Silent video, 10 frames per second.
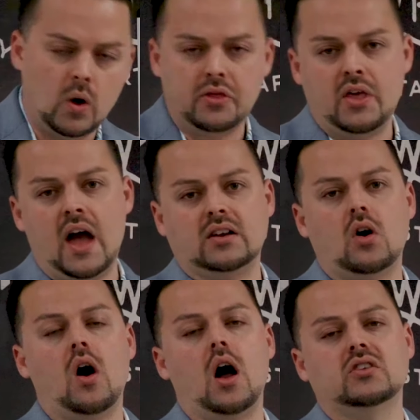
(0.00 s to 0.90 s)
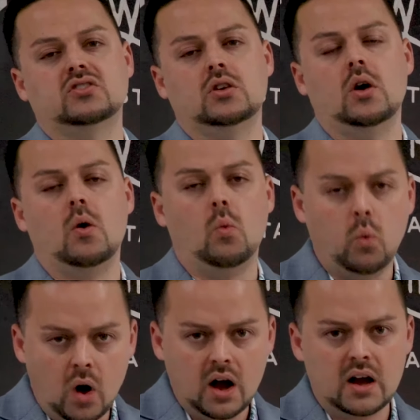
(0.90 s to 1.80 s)
what that cost
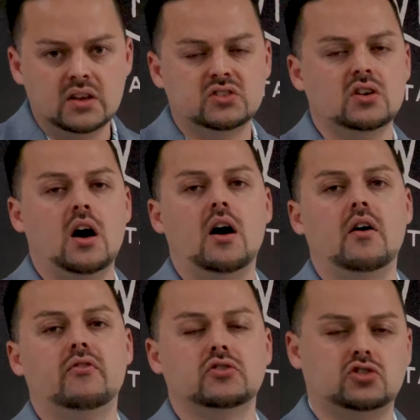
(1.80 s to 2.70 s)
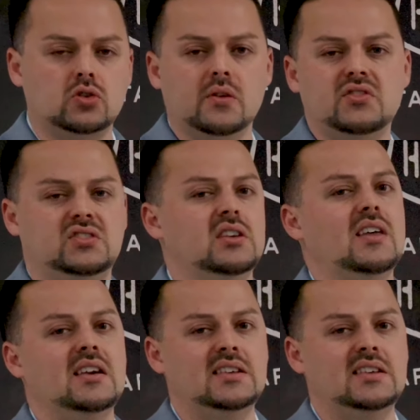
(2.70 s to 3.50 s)
was of servicing that